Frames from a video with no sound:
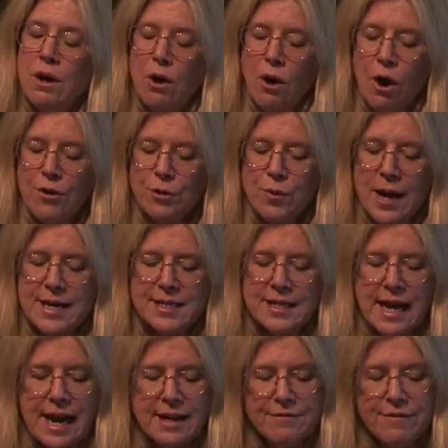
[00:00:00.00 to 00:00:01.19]
authorizing
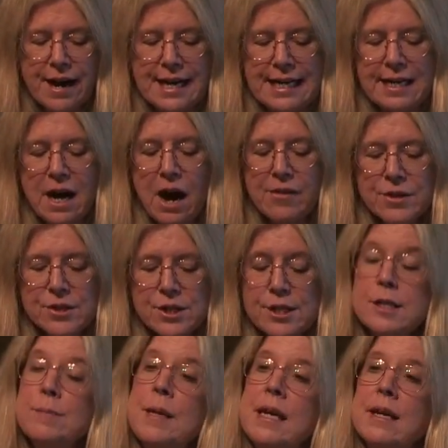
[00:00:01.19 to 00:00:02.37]
and inviting others to
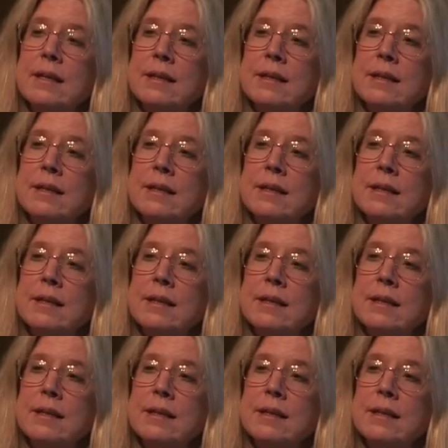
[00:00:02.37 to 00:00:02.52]
speak